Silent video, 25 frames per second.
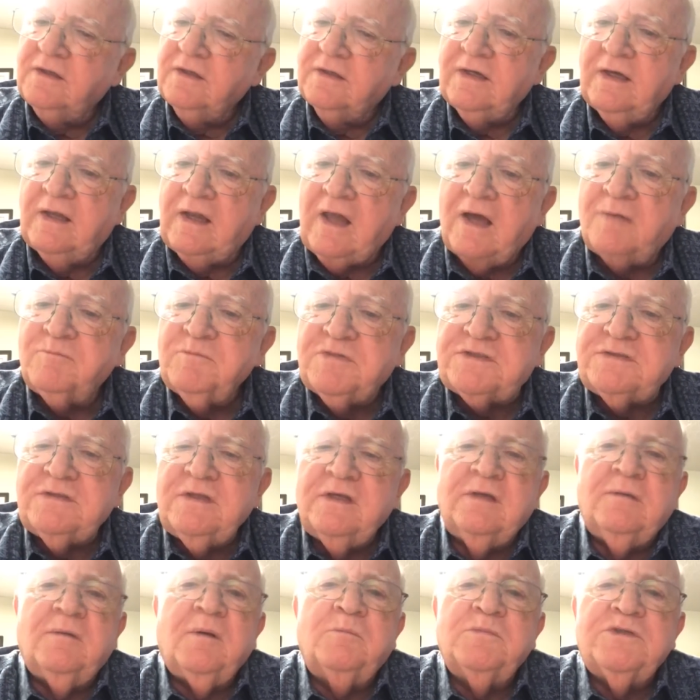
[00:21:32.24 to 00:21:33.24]
And I'm,
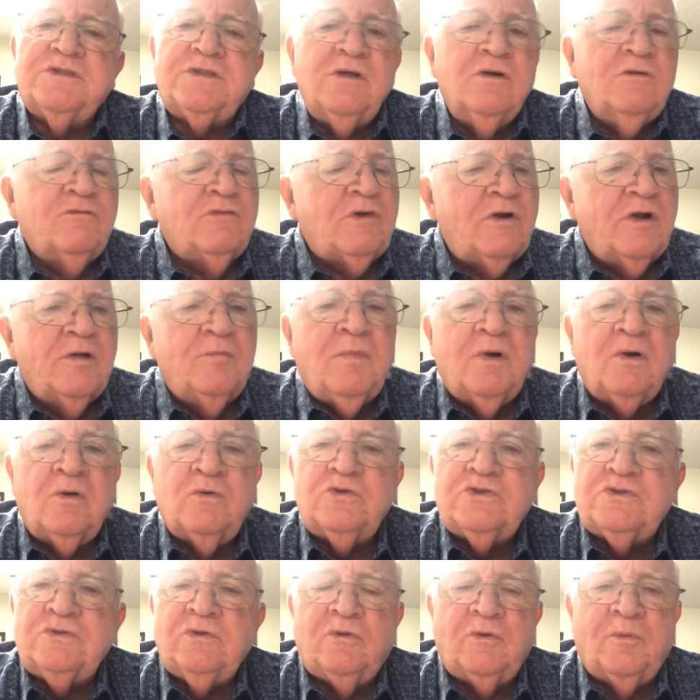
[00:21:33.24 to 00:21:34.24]
st- I'm still very
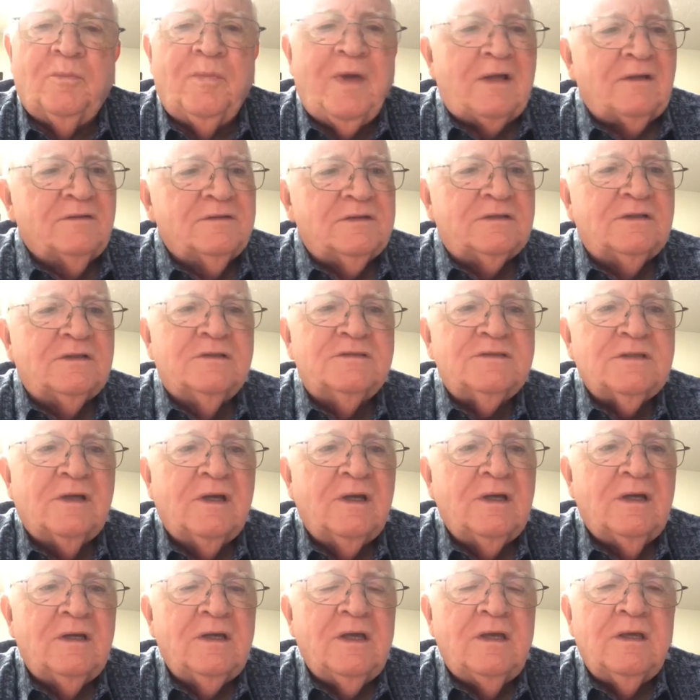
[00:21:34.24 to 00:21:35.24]
emotional about this,
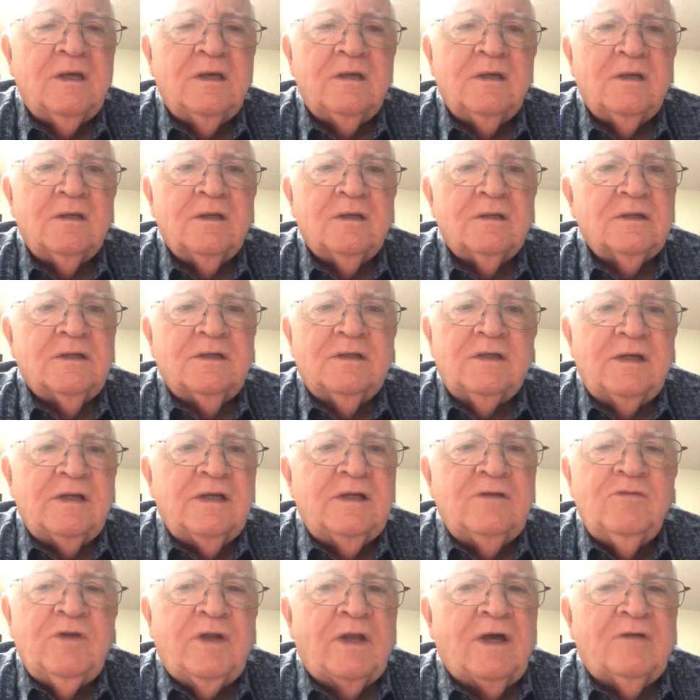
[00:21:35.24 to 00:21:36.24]

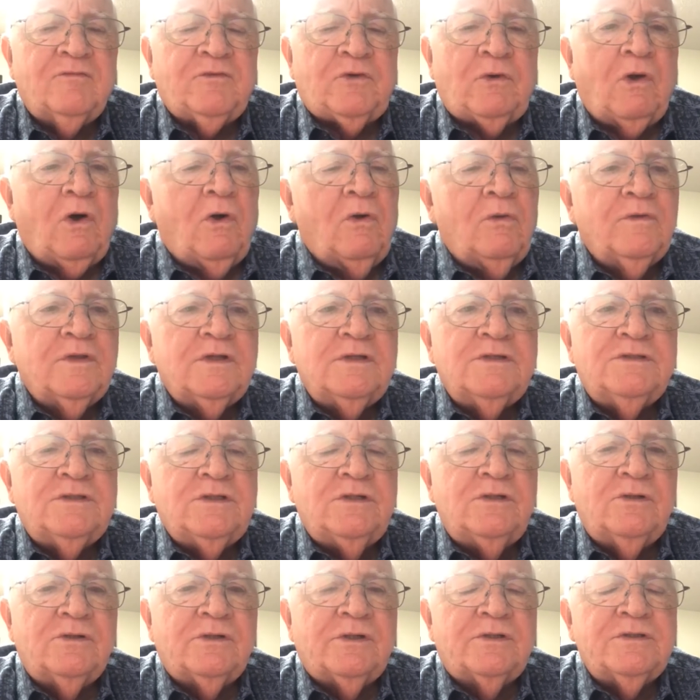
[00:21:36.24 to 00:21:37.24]
even after all these
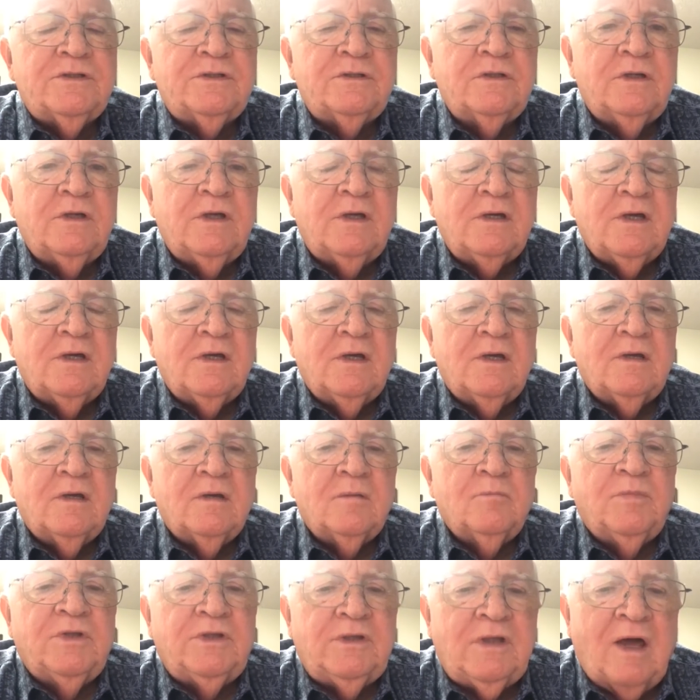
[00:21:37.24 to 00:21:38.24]
years.
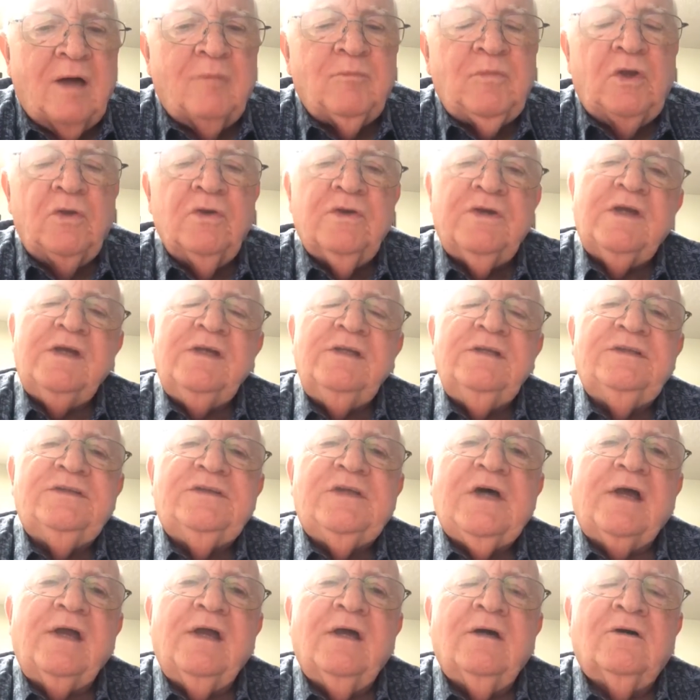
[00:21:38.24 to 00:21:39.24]
But I'm looking
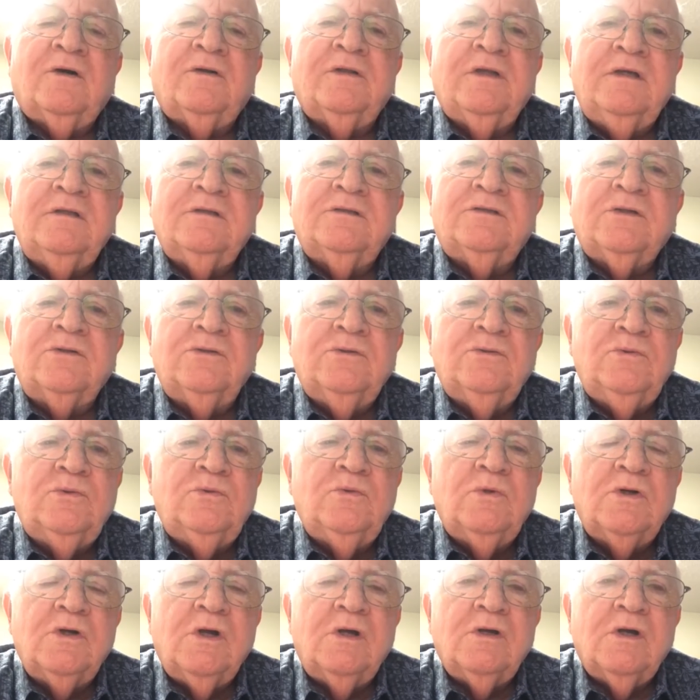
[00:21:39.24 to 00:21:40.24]
down
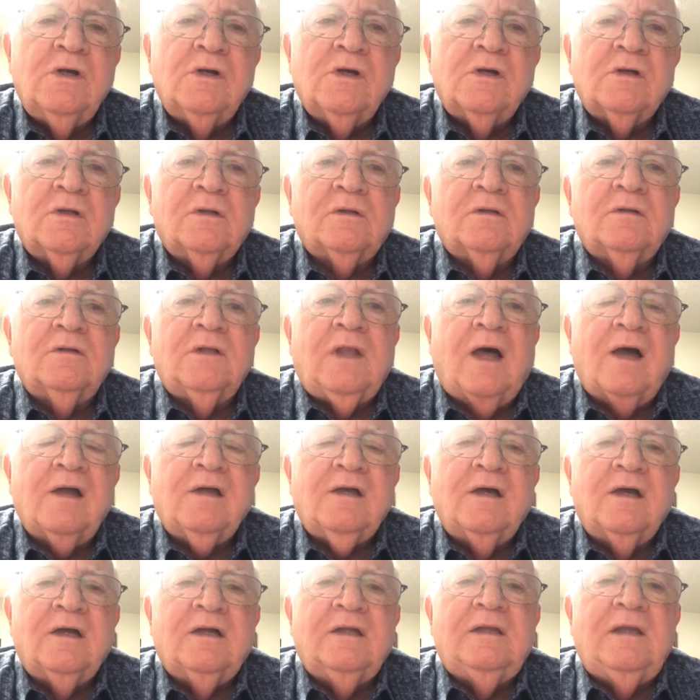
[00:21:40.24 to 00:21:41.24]
into
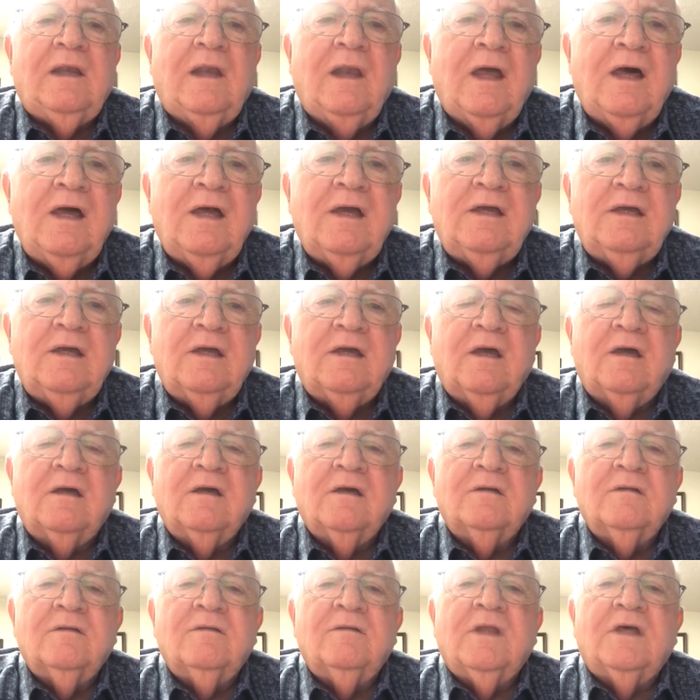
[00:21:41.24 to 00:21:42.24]
like a lake
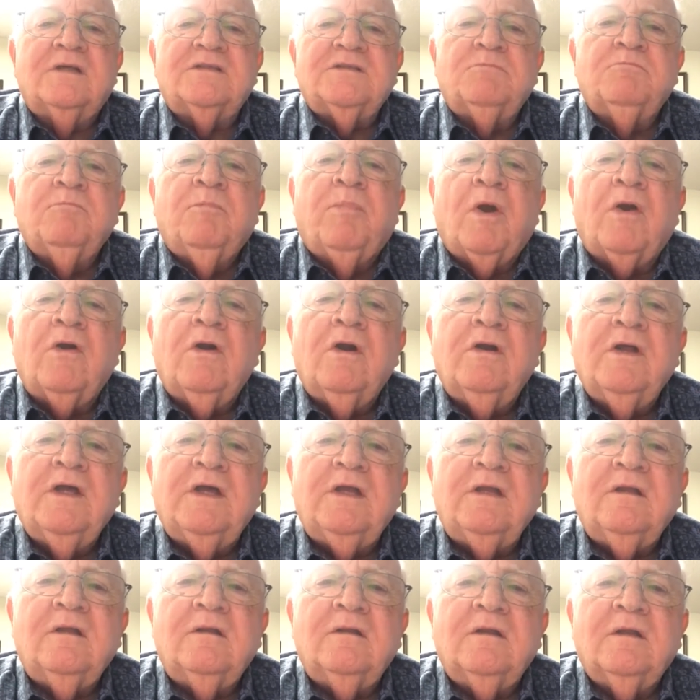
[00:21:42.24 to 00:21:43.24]
that's
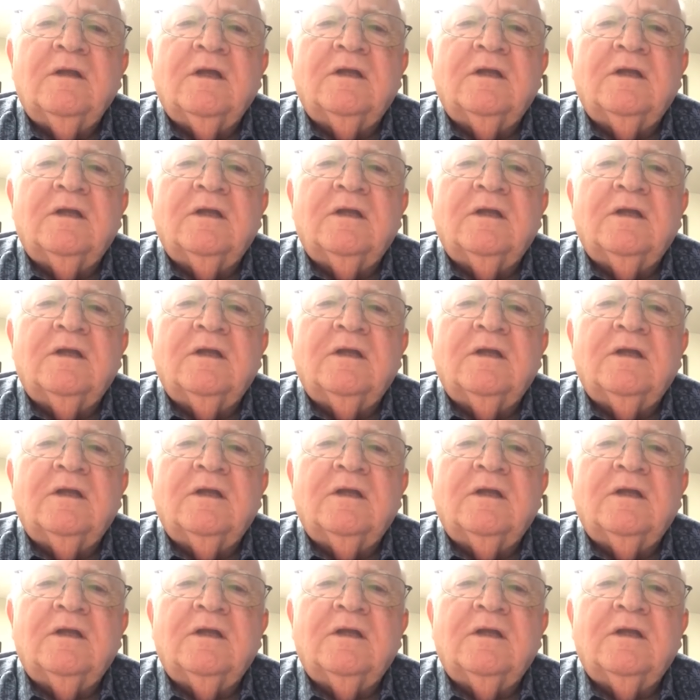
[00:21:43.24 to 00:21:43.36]
burning.